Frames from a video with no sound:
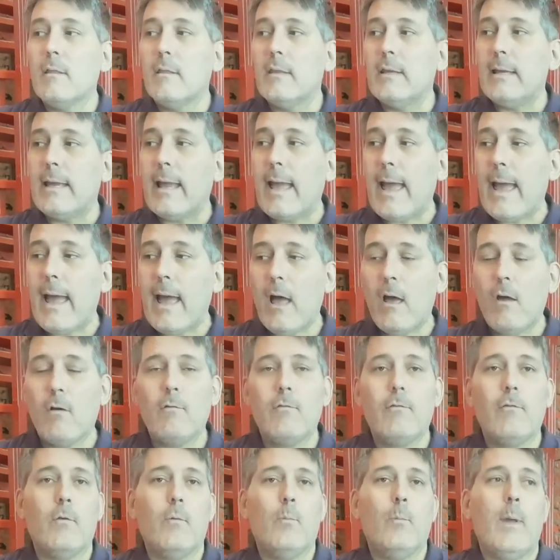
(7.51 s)
The
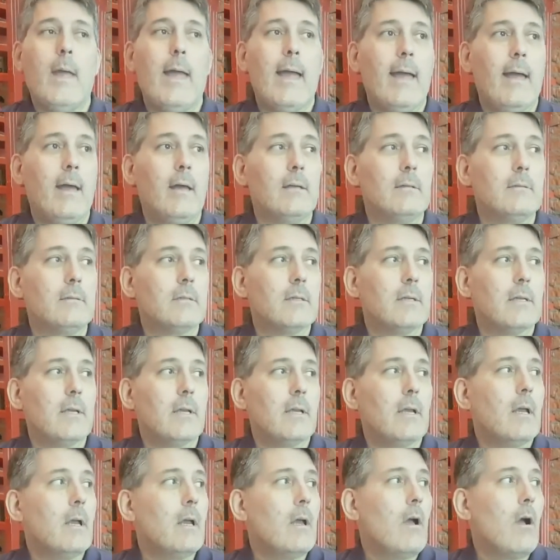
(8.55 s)
alphabet
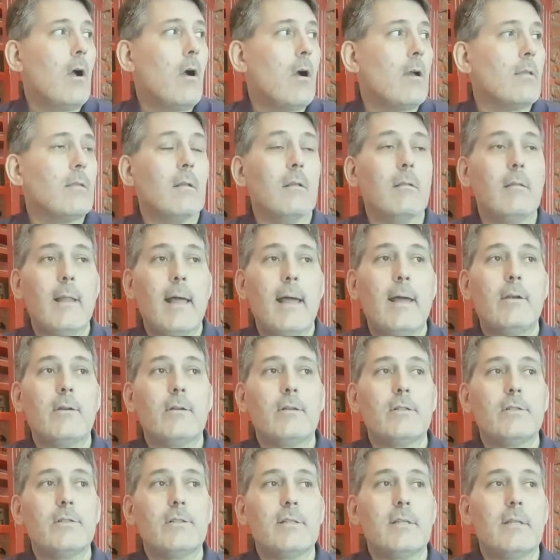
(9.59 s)
are the
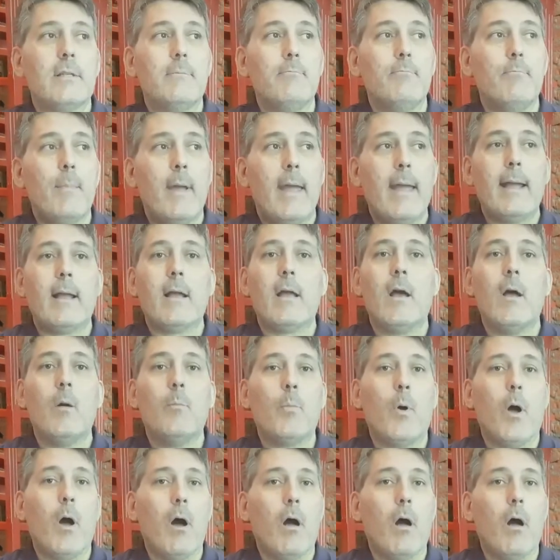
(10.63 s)
letters that make up